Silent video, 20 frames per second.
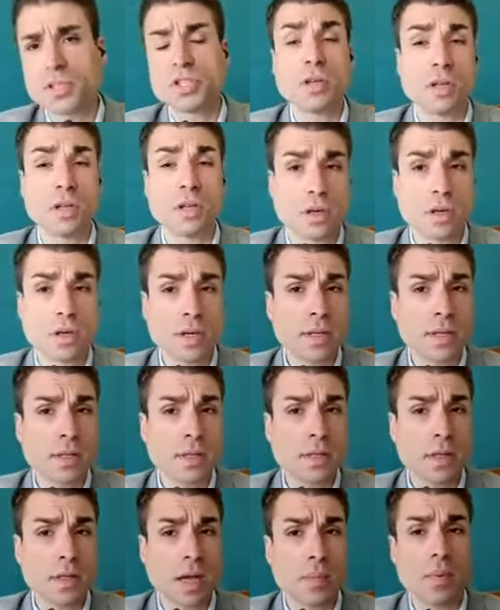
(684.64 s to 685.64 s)
machine
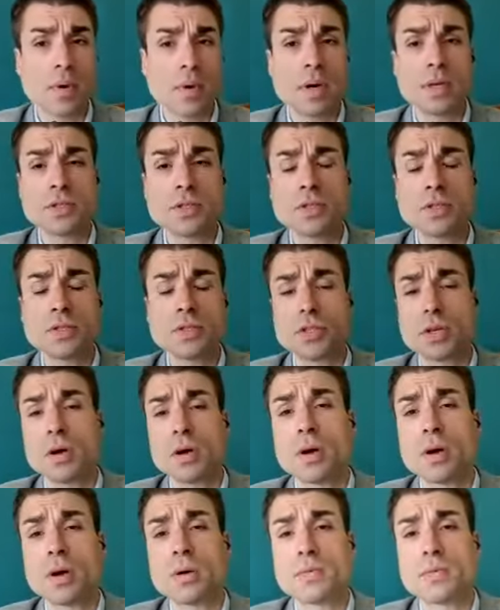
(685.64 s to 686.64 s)
learning, a branch
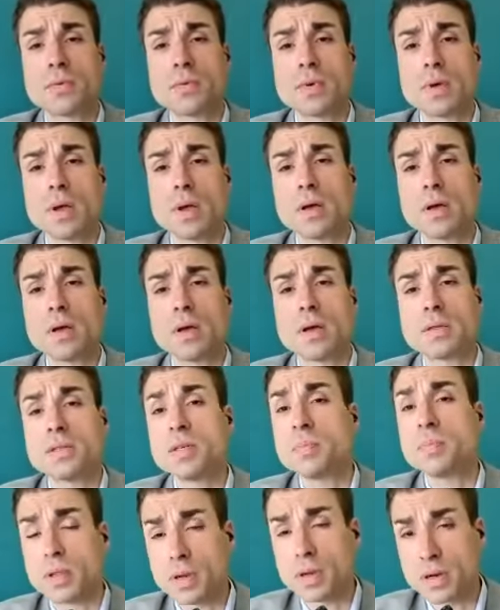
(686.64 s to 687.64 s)
of
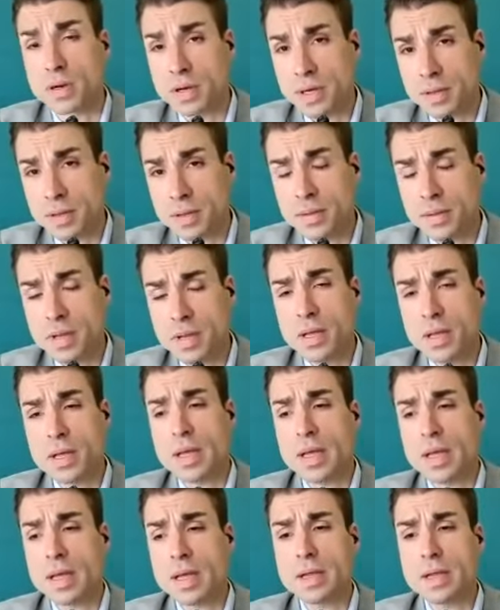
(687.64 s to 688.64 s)
deep learning,
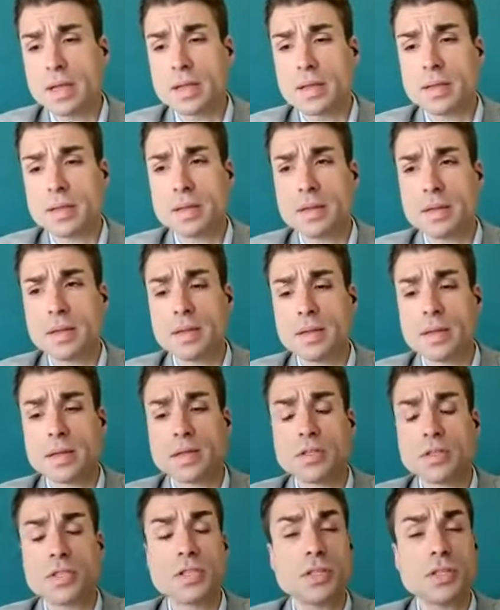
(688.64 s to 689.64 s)
and
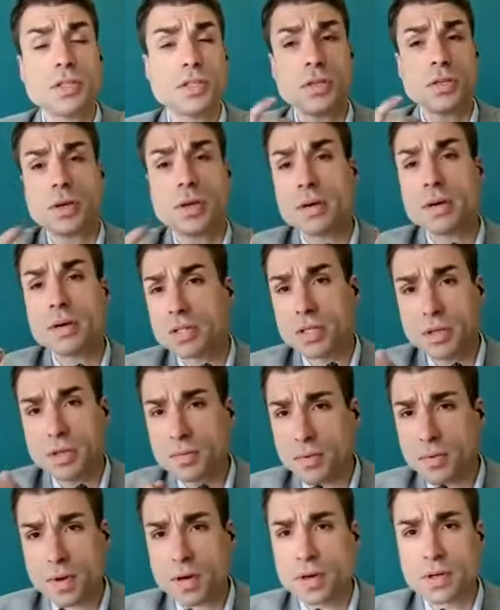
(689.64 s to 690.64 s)

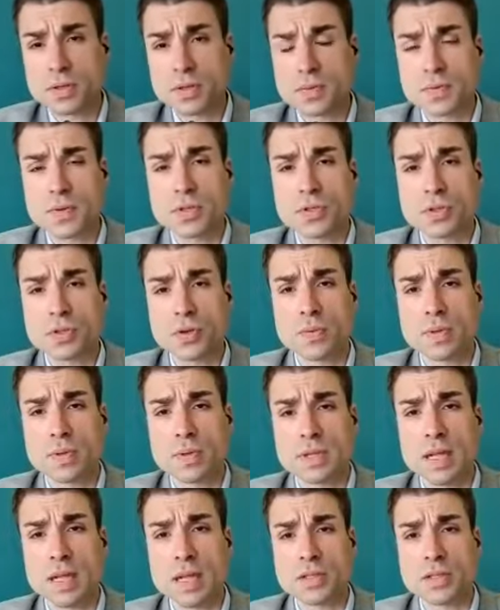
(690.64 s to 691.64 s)
generative
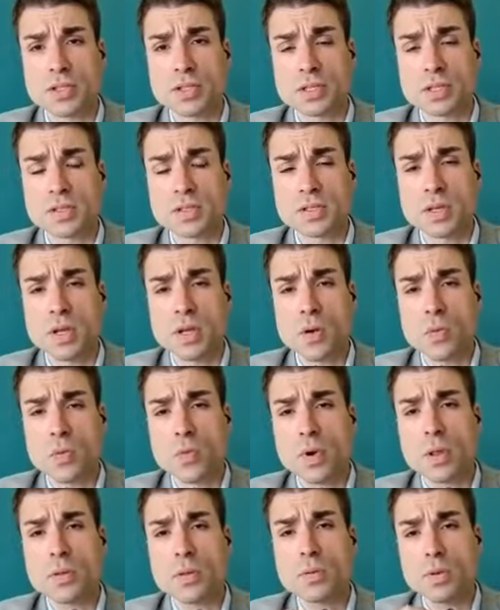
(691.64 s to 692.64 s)
artificial intelligence
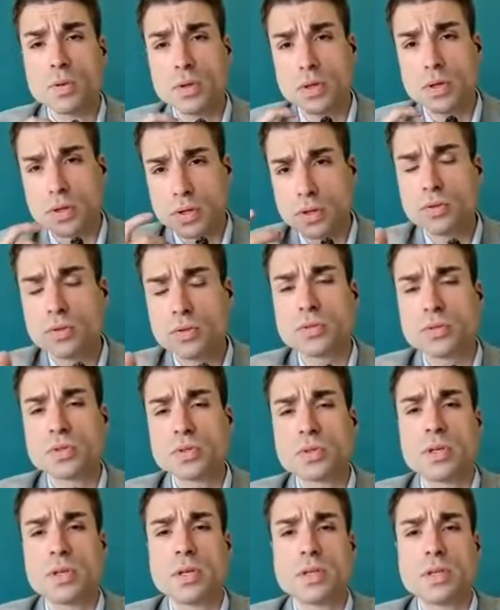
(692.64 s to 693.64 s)
will
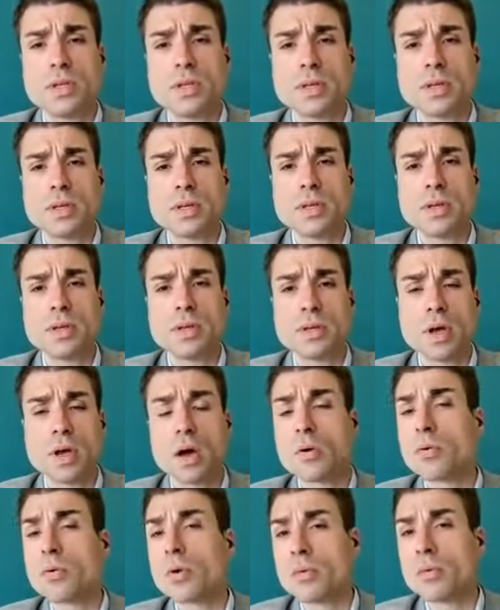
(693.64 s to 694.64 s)
use
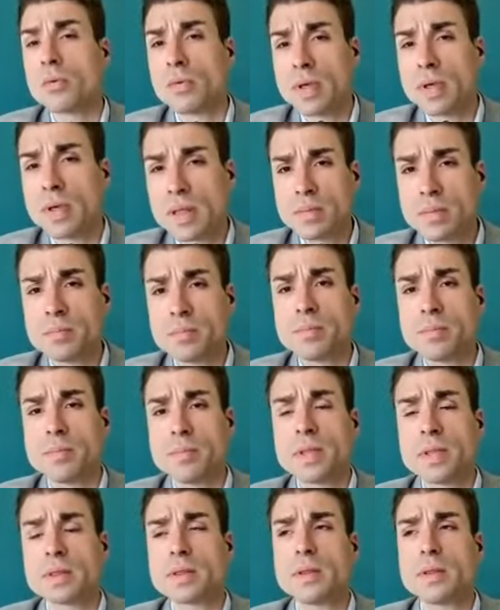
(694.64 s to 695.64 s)
the
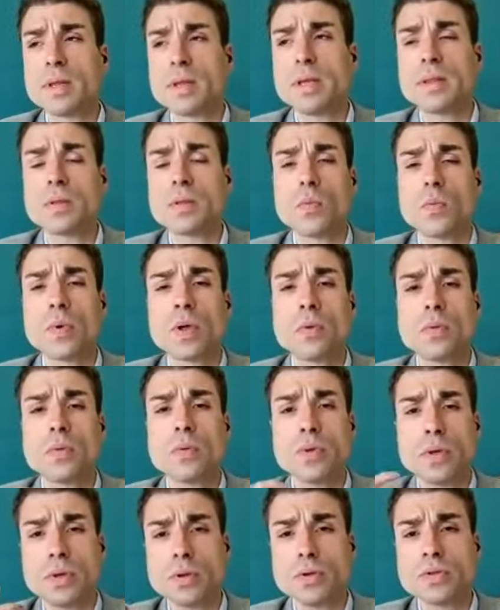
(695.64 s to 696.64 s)
algorithm, but it
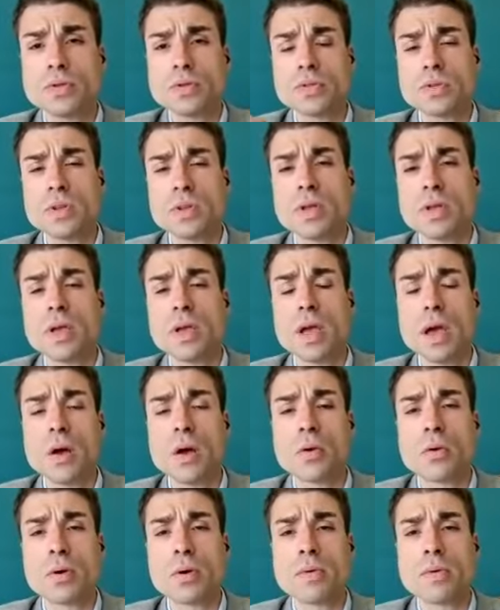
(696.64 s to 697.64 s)
will use the
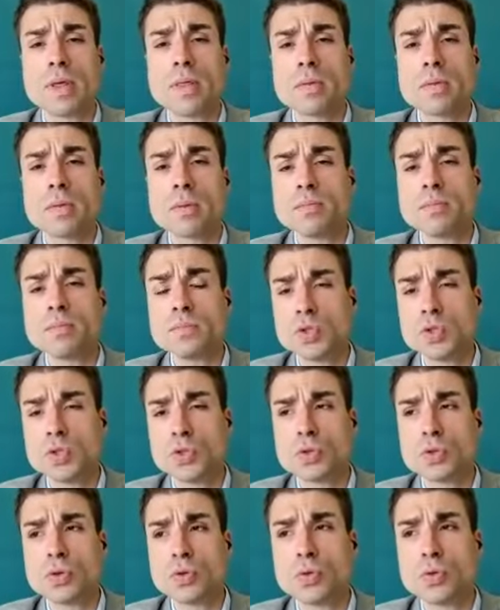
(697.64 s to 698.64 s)
algorithm
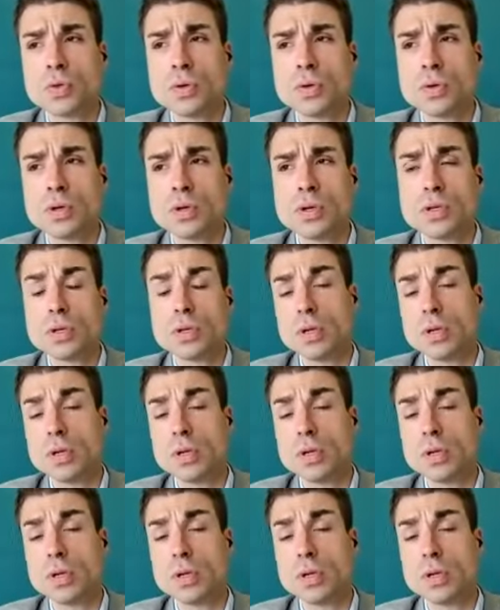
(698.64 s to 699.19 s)
to,